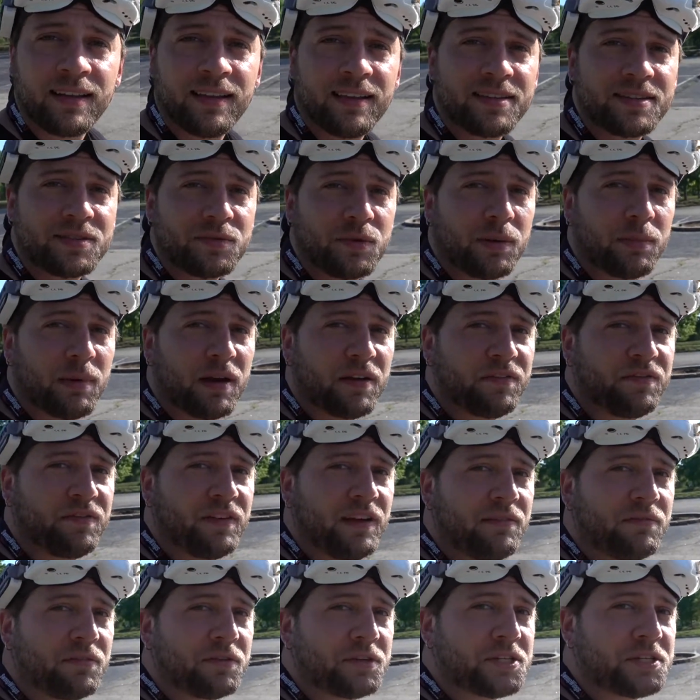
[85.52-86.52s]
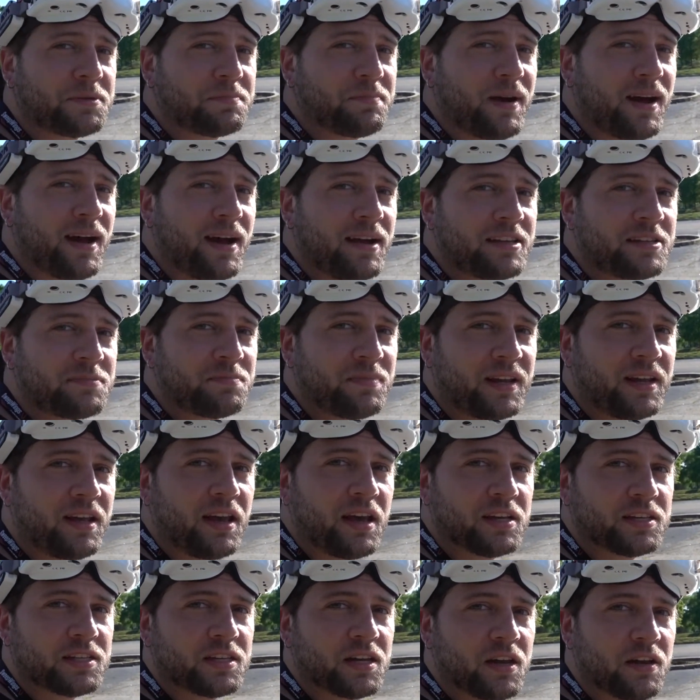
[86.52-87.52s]
This is one of my favorite spots
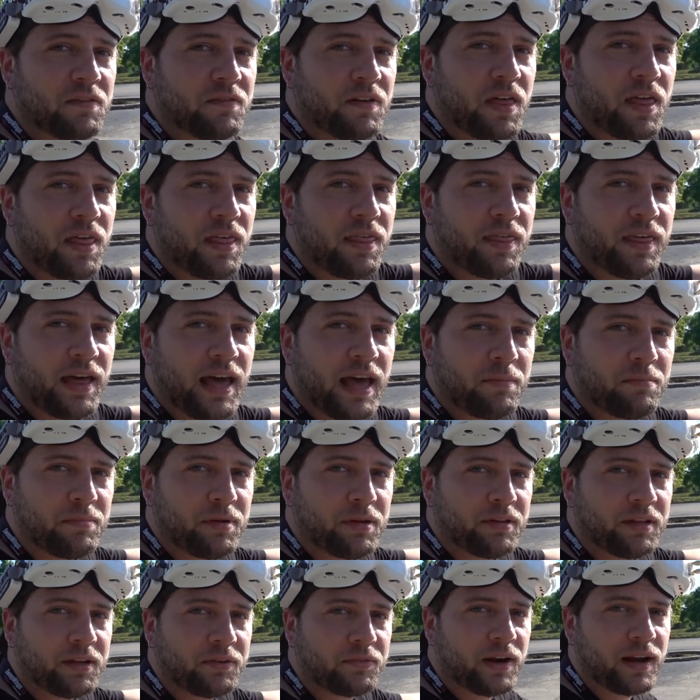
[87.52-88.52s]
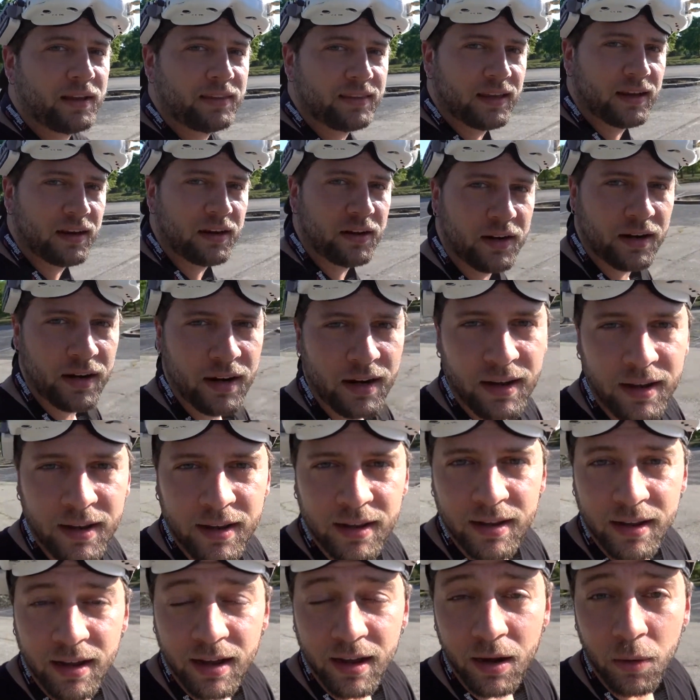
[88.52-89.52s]
because of that building right there.
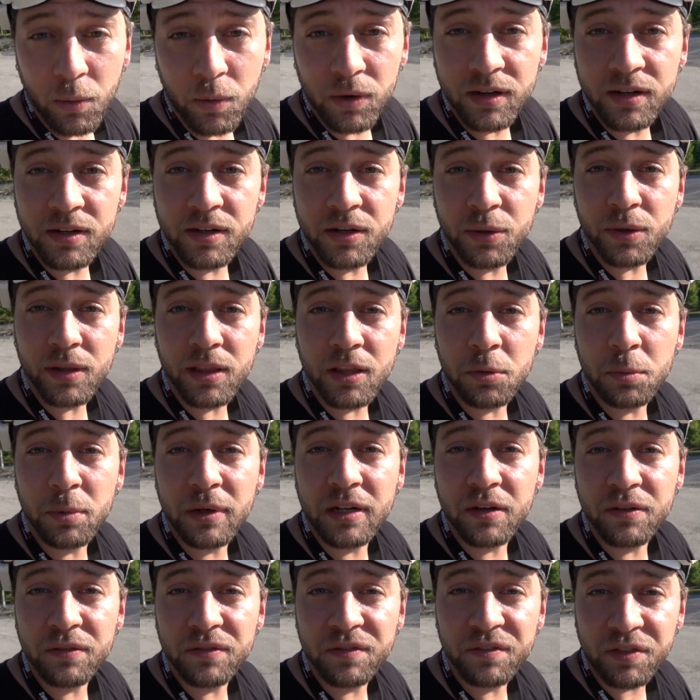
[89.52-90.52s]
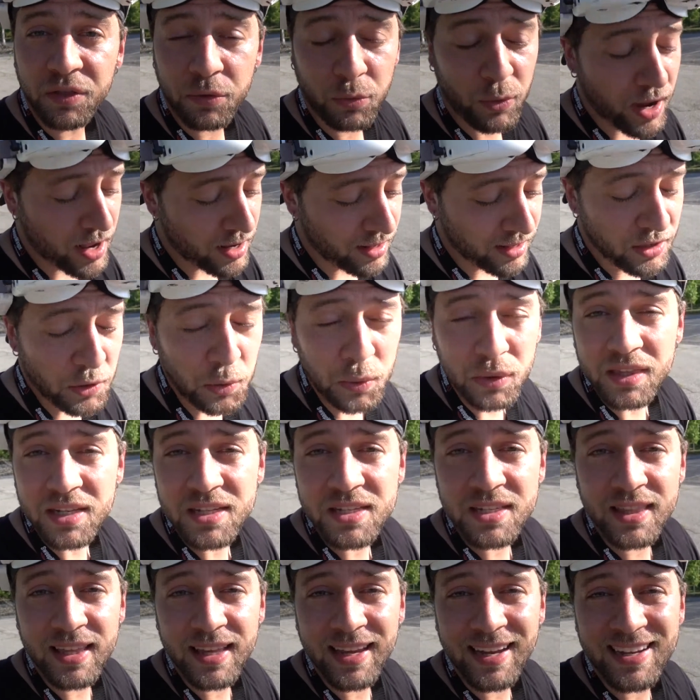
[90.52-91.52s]
We're gonna do a little bit of throttling with
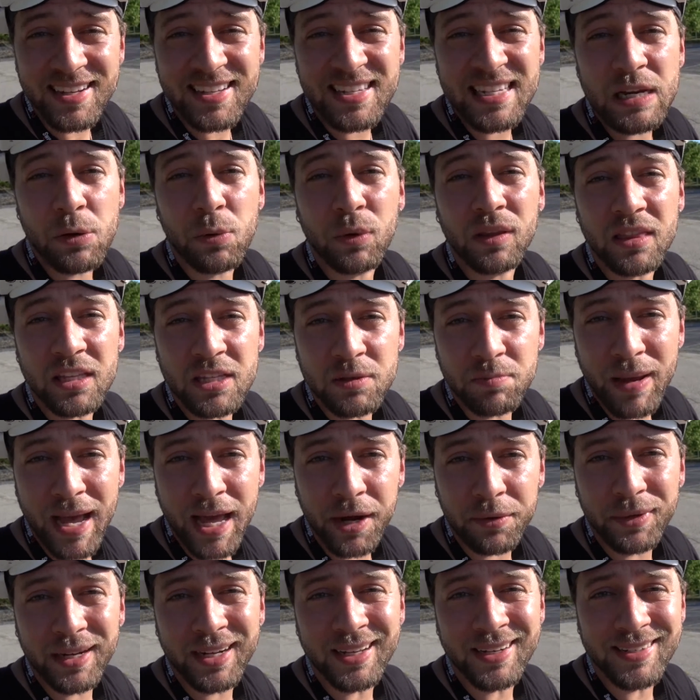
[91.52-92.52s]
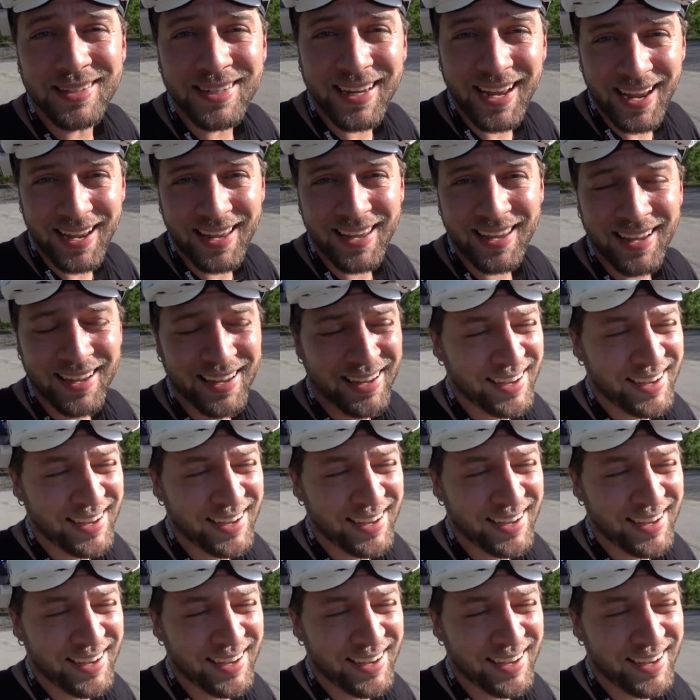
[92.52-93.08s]
this thing, see what this battery can take.